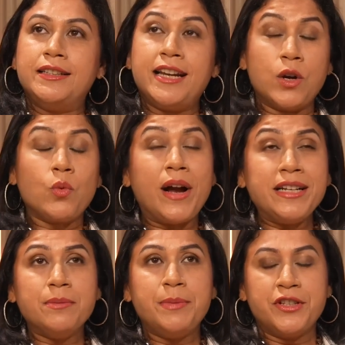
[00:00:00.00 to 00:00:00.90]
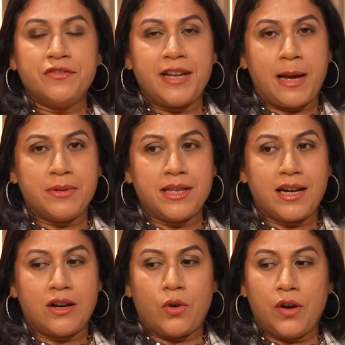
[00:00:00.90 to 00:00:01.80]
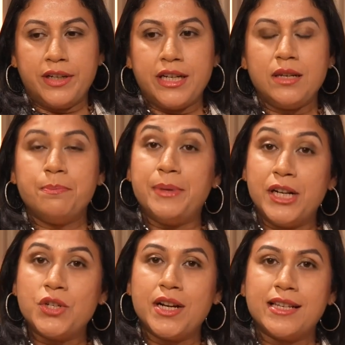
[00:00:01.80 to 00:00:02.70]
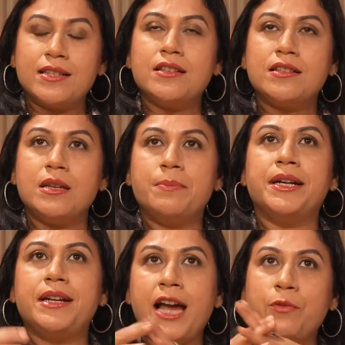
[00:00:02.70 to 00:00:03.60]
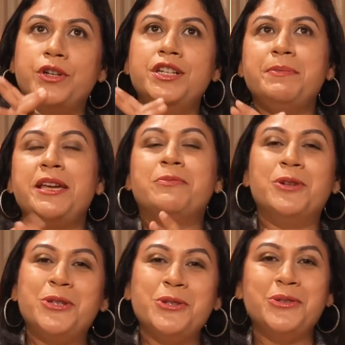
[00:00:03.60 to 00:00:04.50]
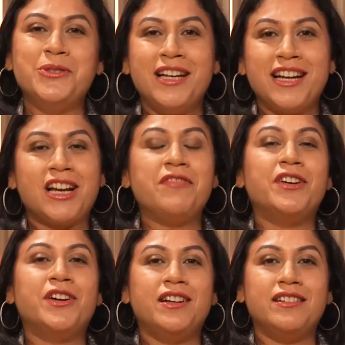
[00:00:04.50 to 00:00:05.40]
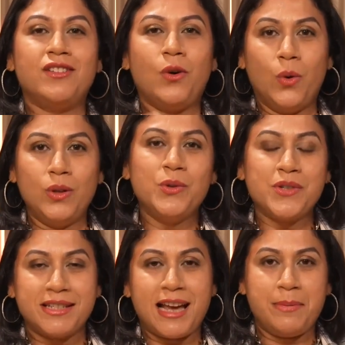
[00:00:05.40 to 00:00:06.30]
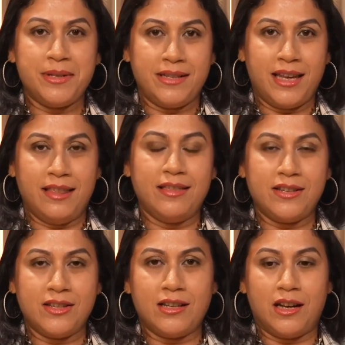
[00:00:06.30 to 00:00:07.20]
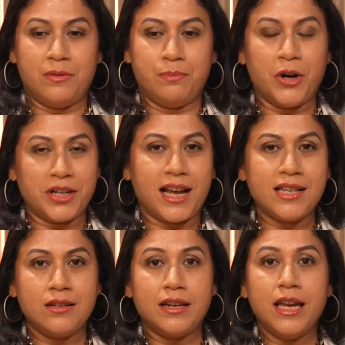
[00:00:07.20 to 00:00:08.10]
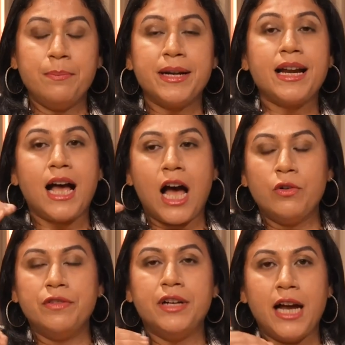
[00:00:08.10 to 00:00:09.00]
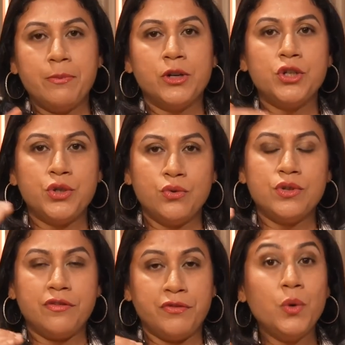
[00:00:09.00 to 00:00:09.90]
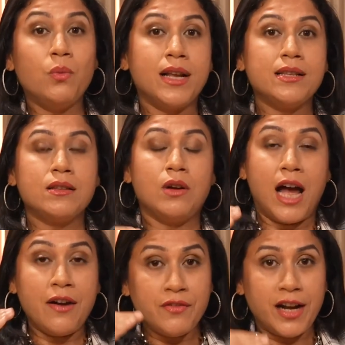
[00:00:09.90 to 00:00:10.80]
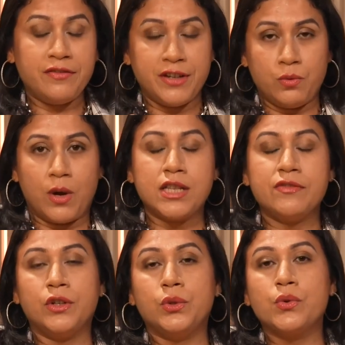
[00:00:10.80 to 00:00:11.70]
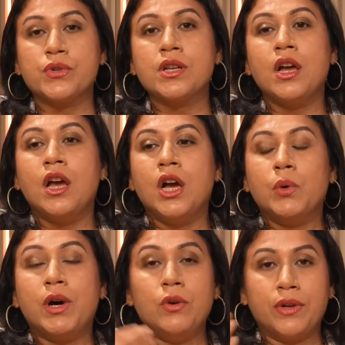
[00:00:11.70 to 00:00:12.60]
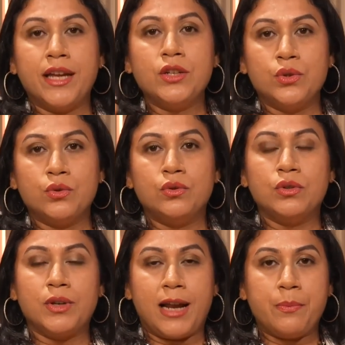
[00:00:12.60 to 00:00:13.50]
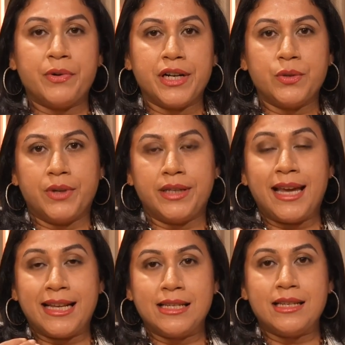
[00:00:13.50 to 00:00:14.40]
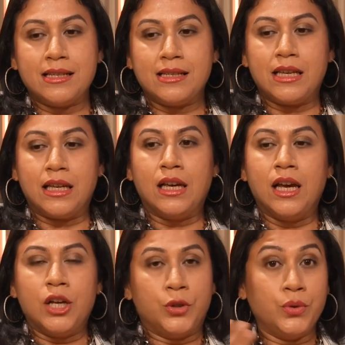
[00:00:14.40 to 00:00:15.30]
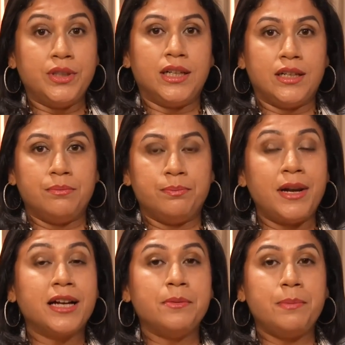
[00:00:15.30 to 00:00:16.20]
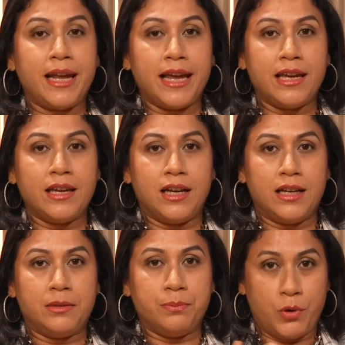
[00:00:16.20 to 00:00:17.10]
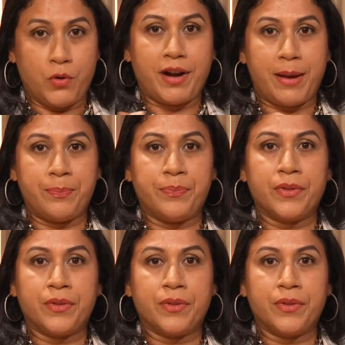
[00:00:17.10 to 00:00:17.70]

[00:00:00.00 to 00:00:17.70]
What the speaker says: There are quite a bit of dApps that are already built on XDC, but I wouldn't be able to cover all those dApps in this podcast today. But however, I'm going to choose the few ones, unrelevant ones, for those who are looking to collaborate with XDC through the plug and play program.